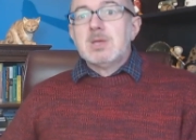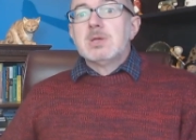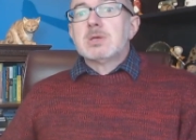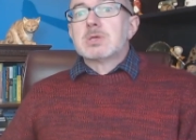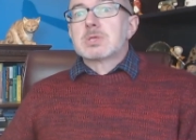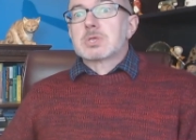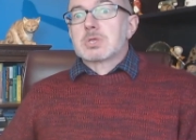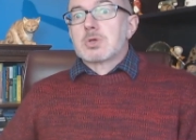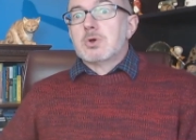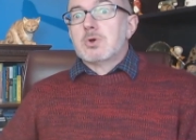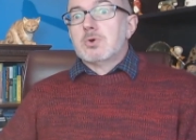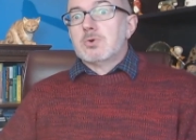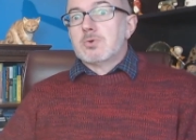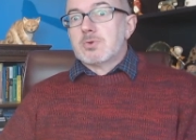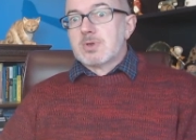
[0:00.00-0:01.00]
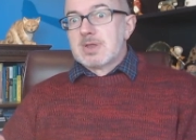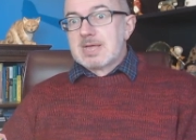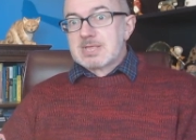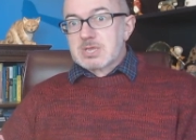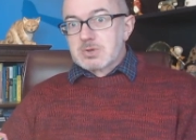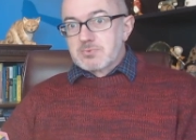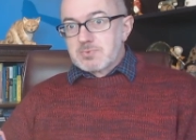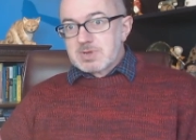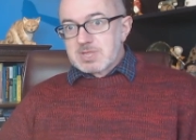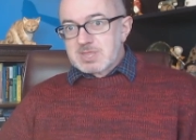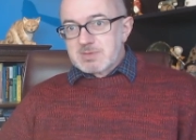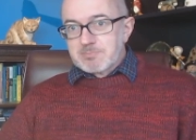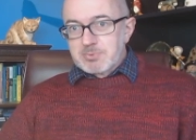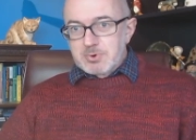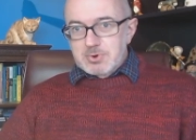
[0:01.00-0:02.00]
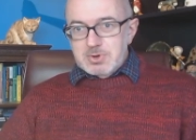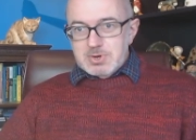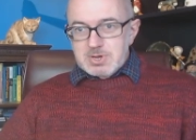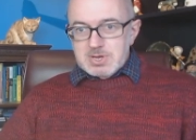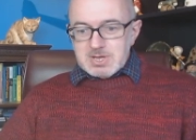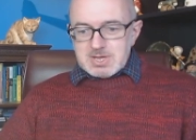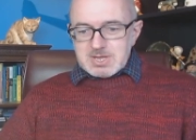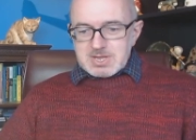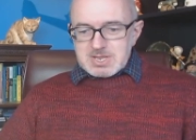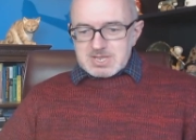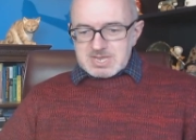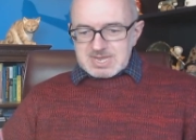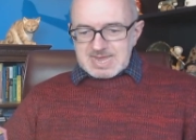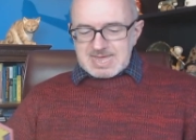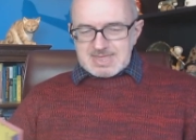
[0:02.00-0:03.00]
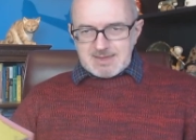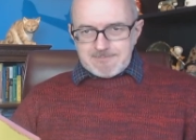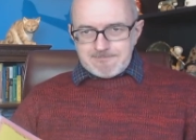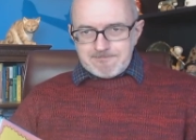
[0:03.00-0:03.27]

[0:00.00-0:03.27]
So let's read the book together.